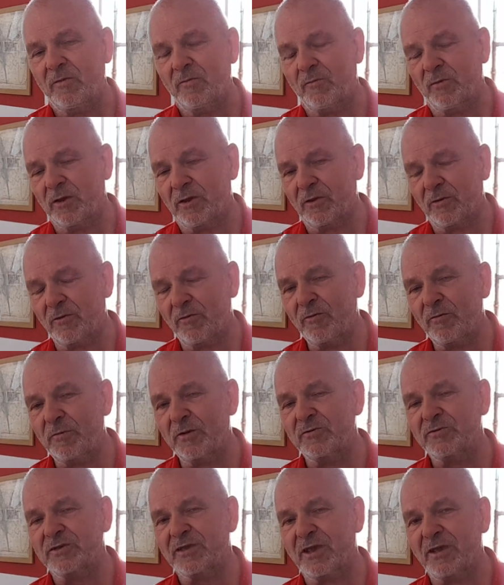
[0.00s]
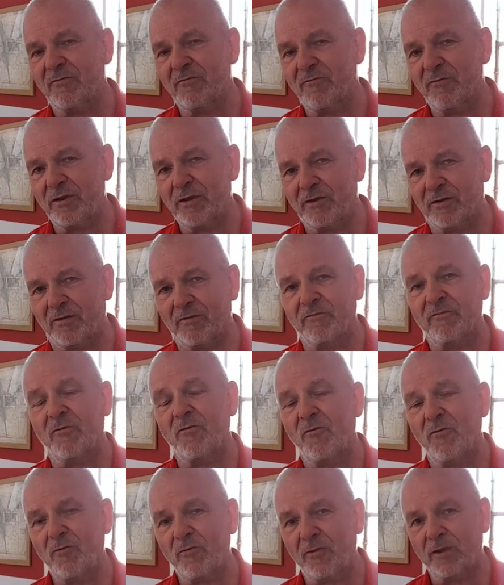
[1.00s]
we can almost get rid of
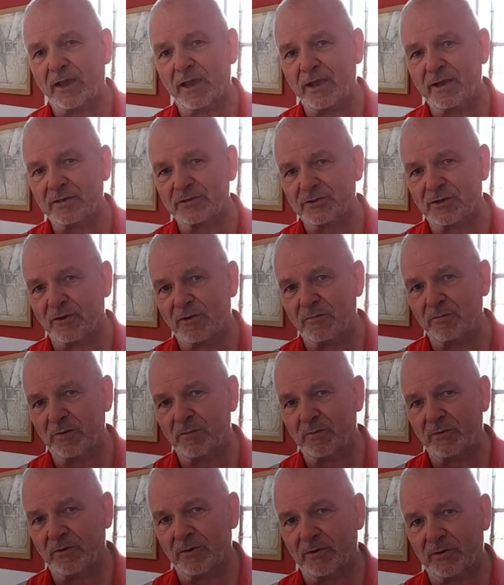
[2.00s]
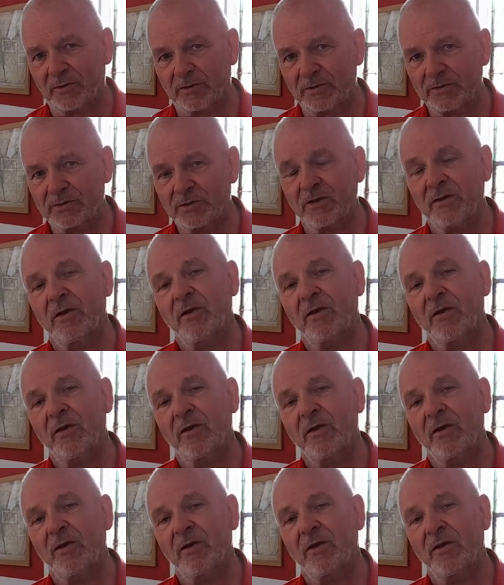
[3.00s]
all the gas combi boilers